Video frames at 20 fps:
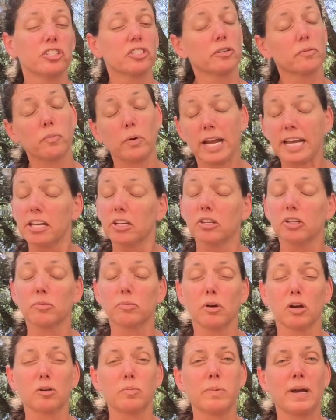just a regular
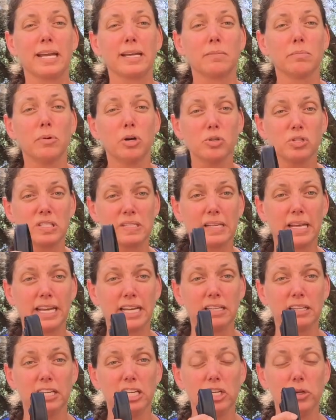road bike, most
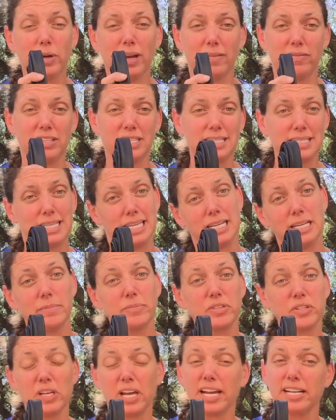likely you have the
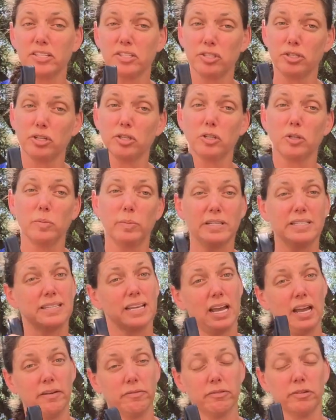same size tube
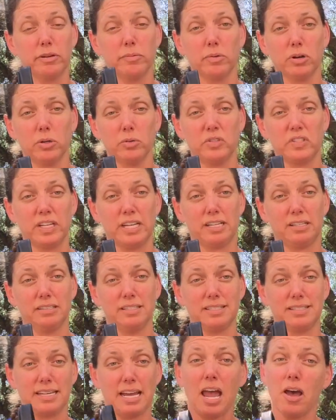as every road
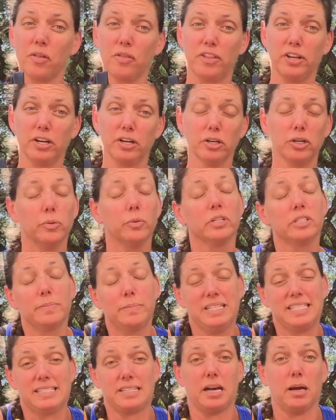cyclist out there who would
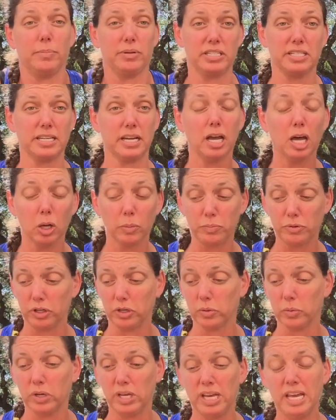be stopping to help
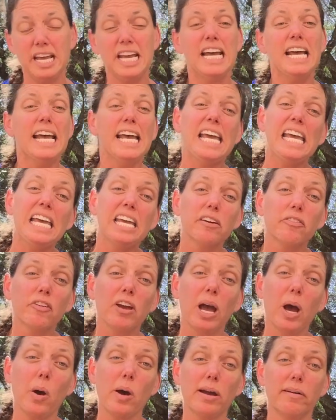you. If,
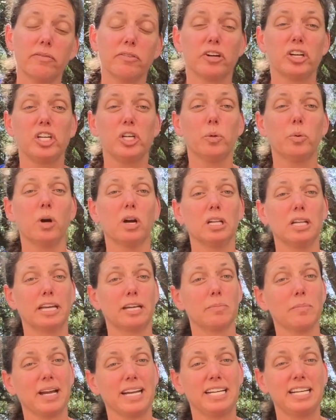however, you are
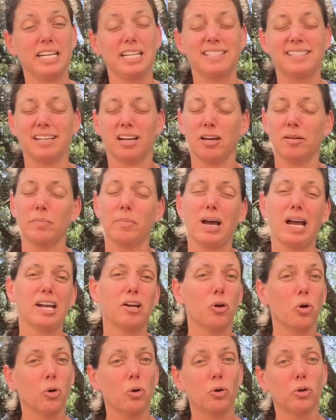like my kids on
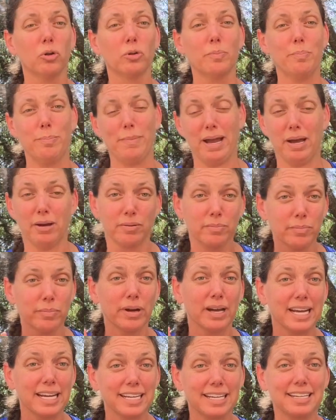my old mountain
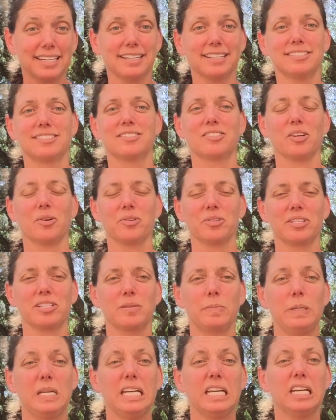bike, so to
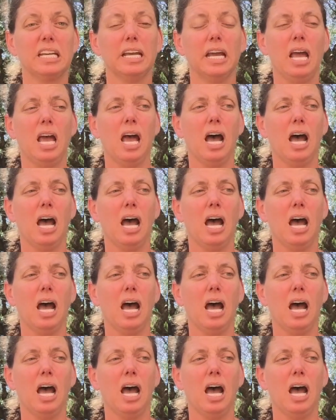speak,